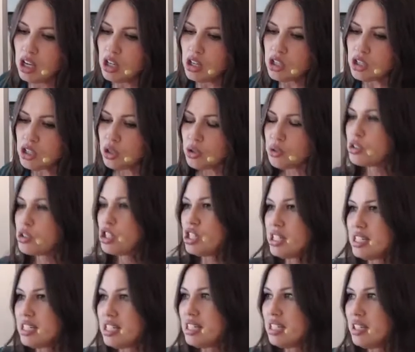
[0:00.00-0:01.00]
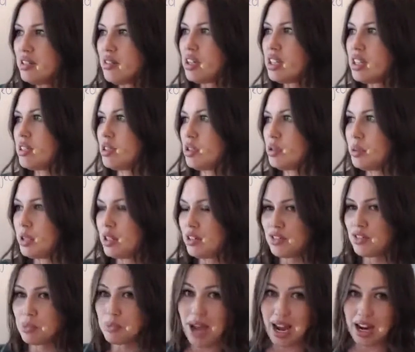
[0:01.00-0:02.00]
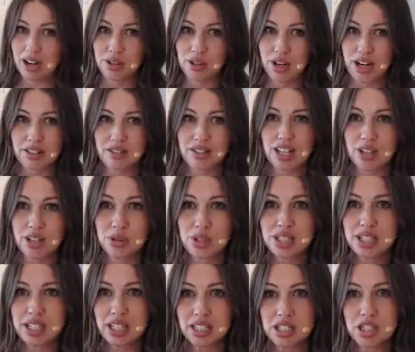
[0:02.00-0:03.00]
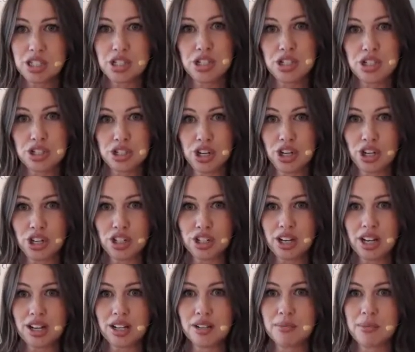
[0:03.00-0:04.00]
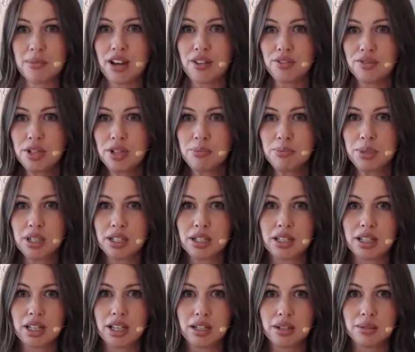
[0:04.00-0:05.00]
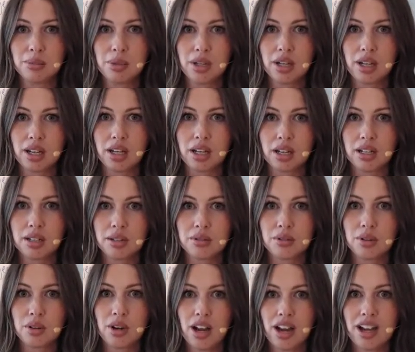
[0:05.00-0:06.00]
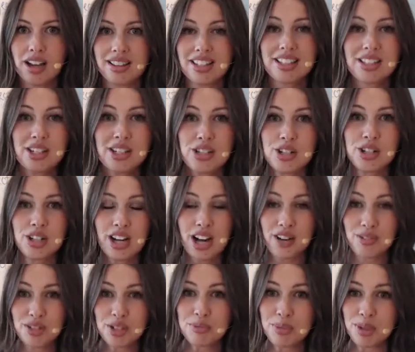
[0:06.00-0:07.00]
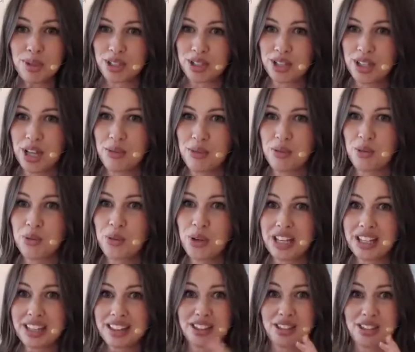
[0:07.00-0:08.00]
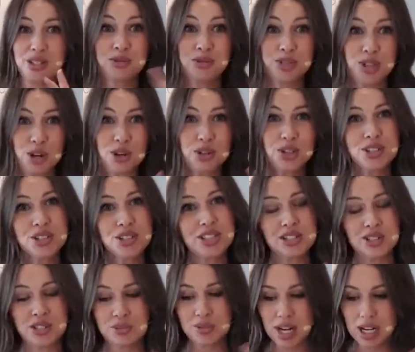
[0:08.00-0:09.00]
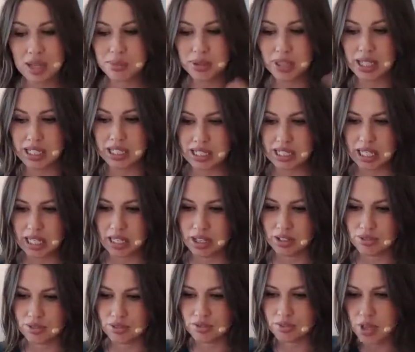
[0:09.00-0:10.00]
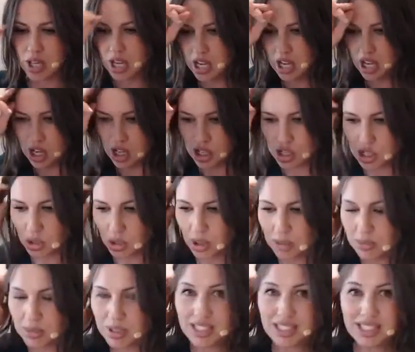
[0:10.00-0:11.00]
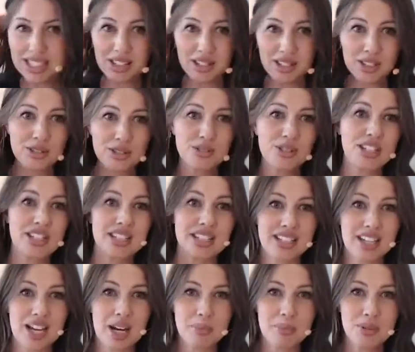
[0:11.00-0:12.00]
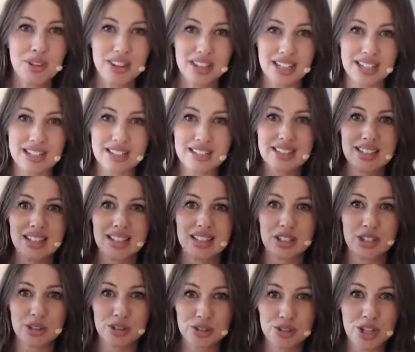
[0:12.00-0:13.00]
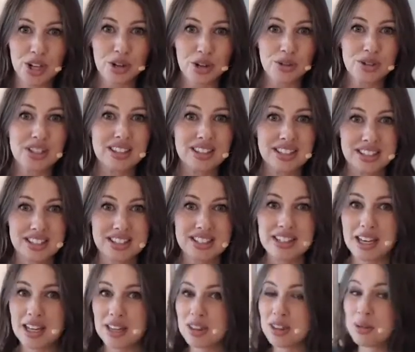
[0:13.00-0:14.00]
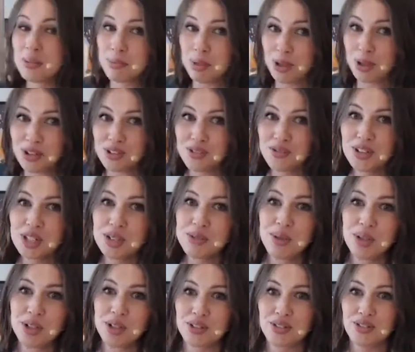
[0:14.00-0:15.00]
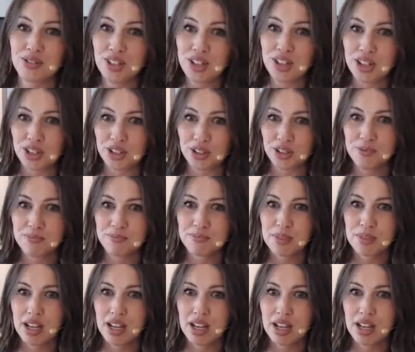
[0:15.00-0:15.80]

So, just to give a little bit of a background, I always like to start every book club. I like to start every book club with, you're in the right place if. So, I'm going to tell you just a couple things that you'll know that this is like the perfect book for you.